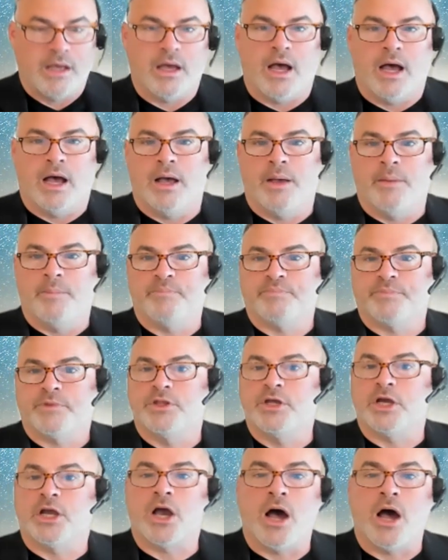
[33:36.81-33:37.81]

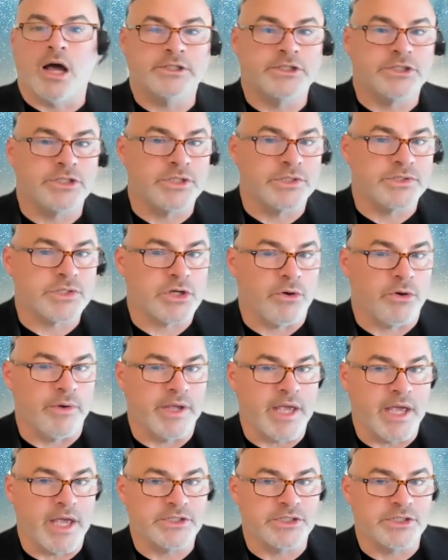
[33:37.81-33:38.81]
the conscious
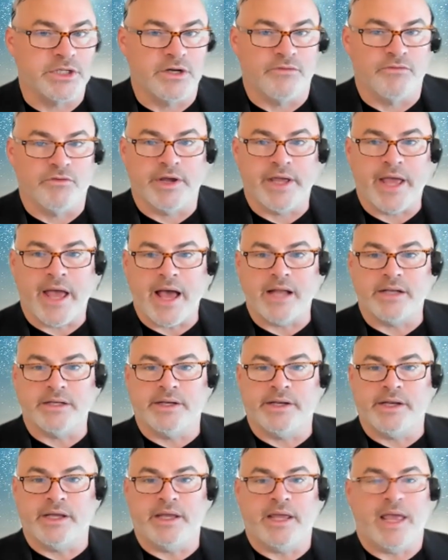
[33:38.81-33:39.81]
creation of
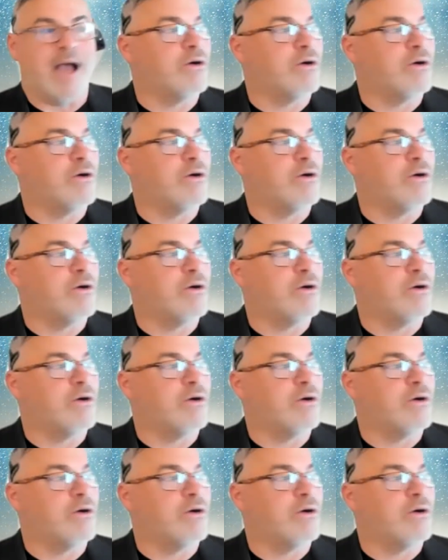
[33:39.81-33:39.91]
reality,